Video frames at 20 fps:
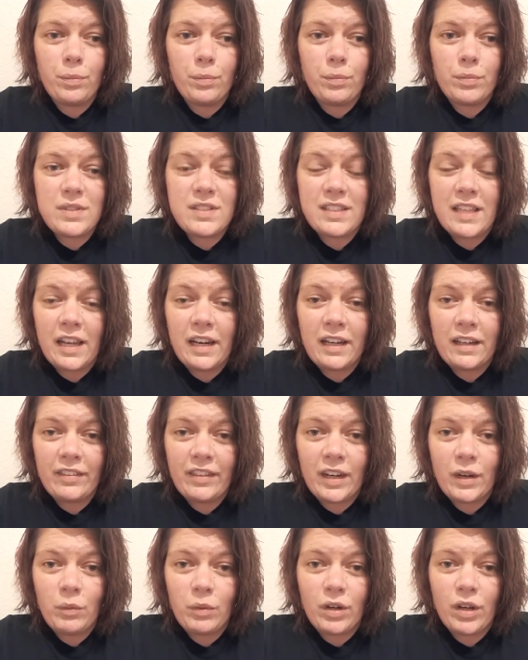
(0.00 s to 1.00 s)
setting
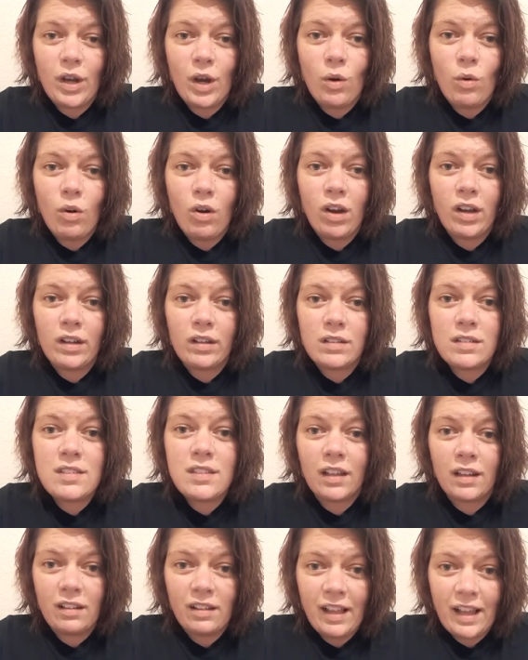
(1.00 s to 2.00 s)
that it would go on,
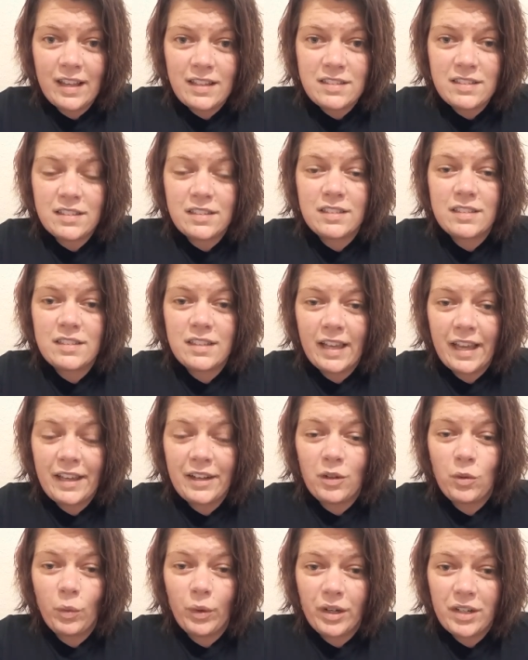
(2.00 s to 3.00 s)
sunglasses. I
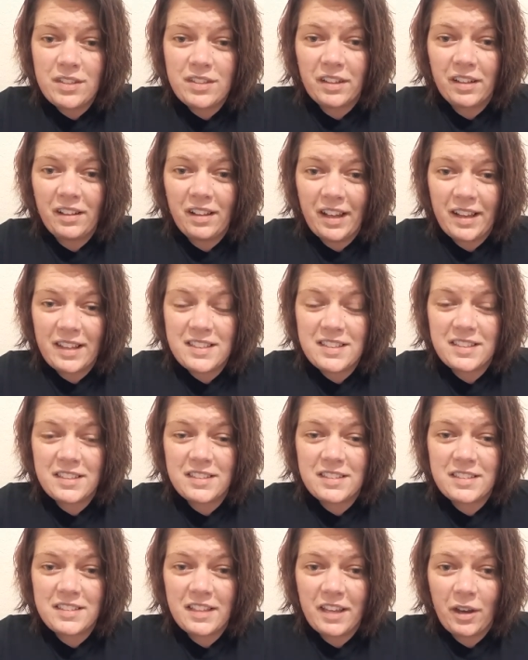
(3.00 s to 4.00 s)
had to wear
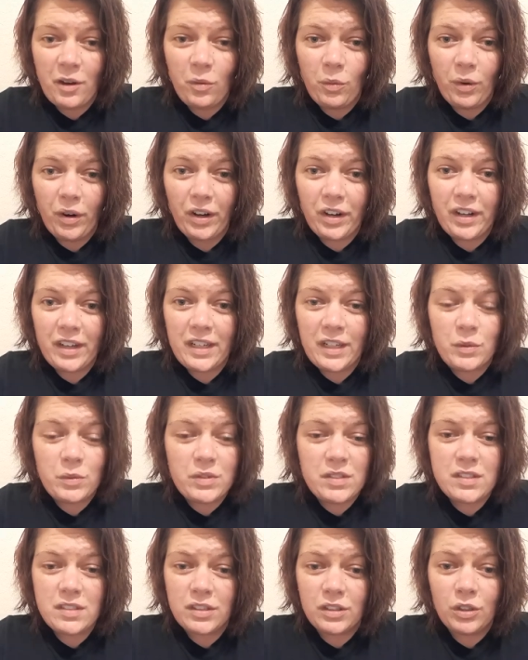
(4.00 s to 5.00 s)
sunglasses at work, and it
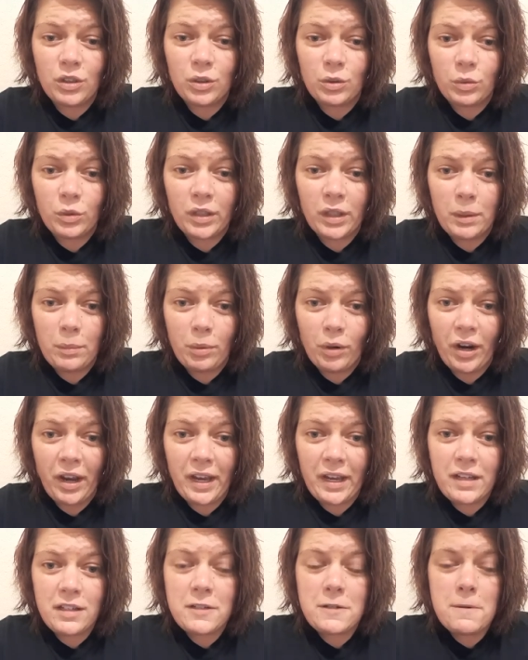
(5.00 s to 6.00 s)
was still really
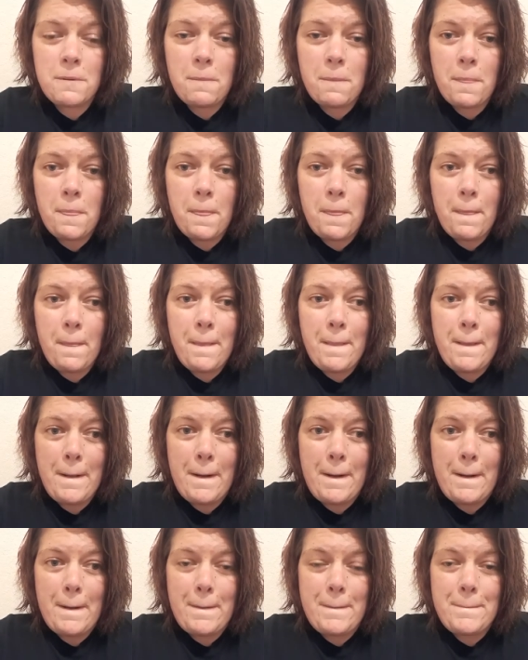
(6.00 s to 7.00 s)
bright.
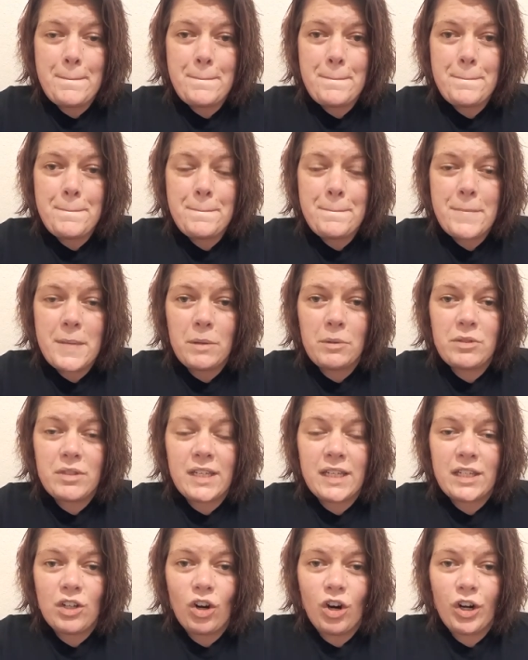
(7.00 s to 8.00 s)
It was
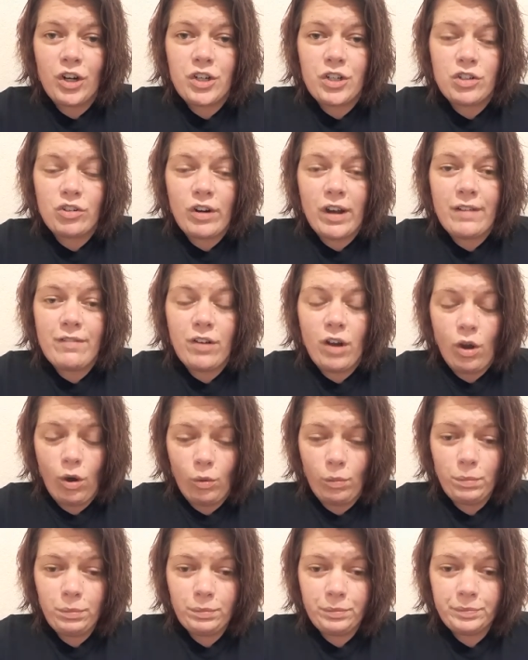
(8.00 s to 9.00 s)
getting hard to drive
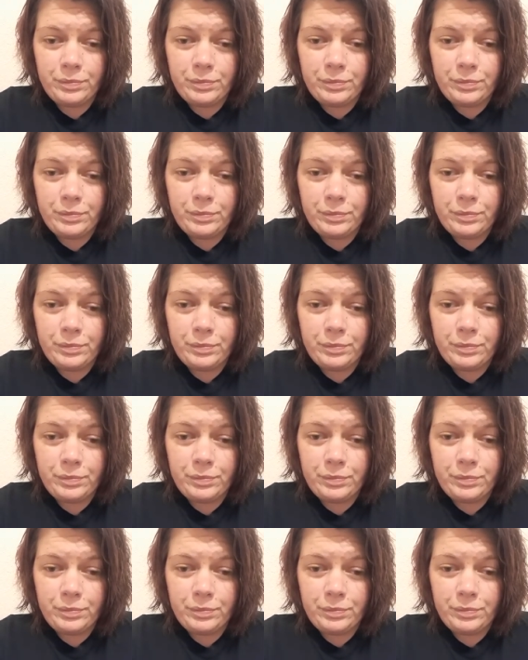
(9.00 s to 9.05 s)
home,